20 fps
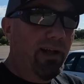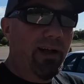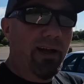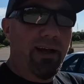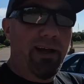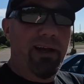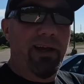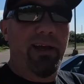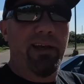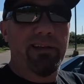
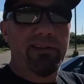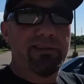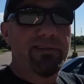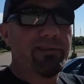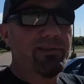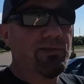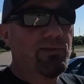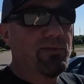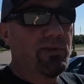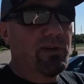I had
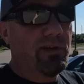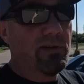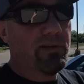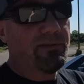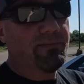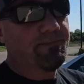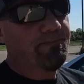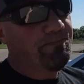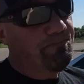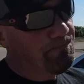
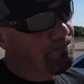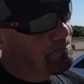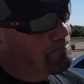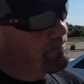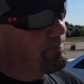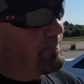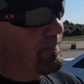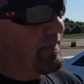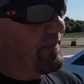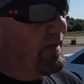to
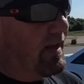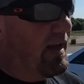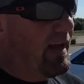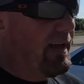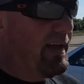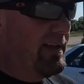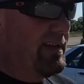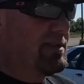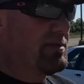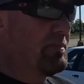
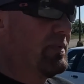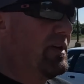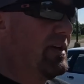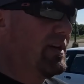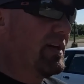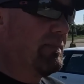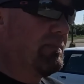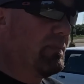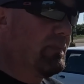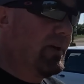speak
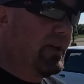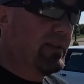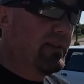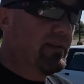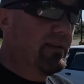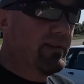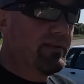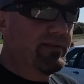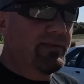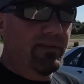up about
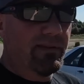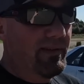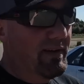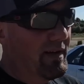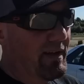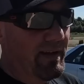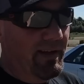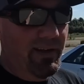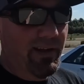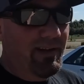this.
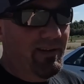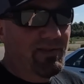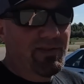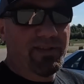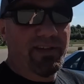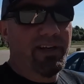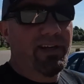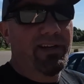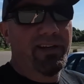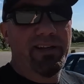Again, I don't
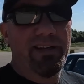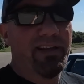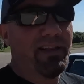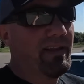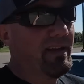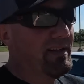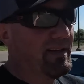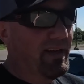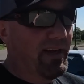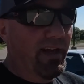stand
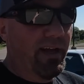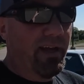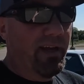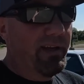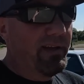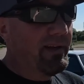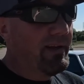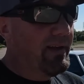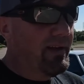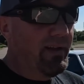anything to
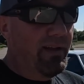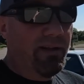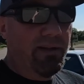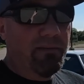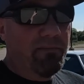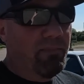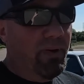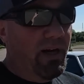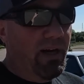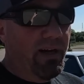gain
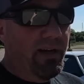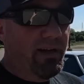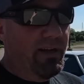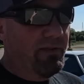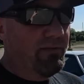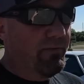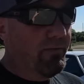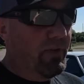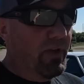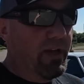by
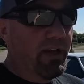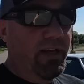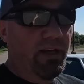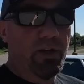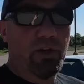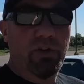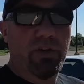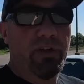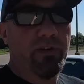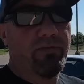
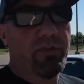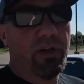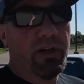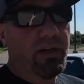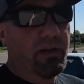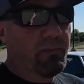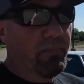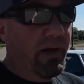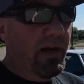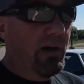inflating or
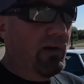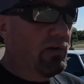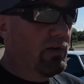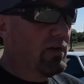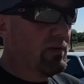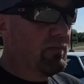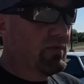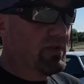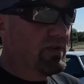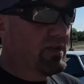deflating the power
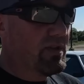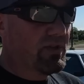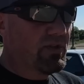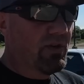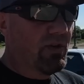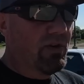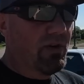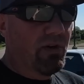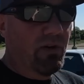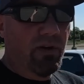numbers of this
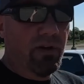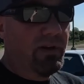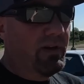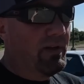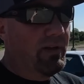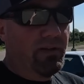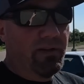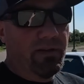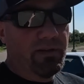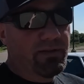car.
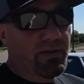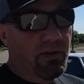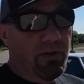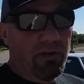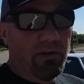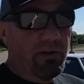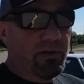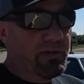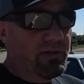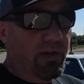This
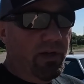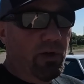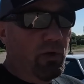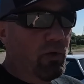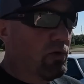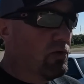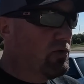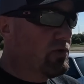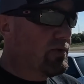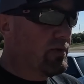car is a
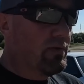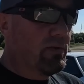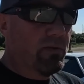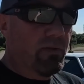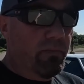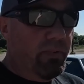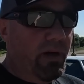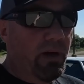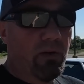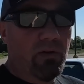cruiser.
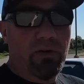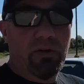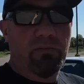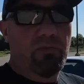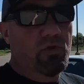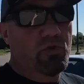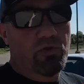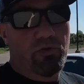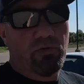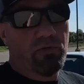The power
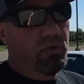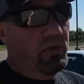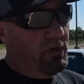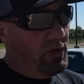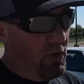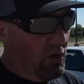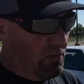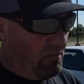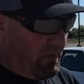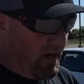numbers truly
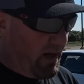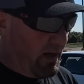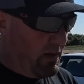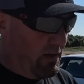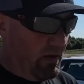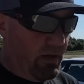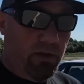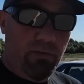don't matter.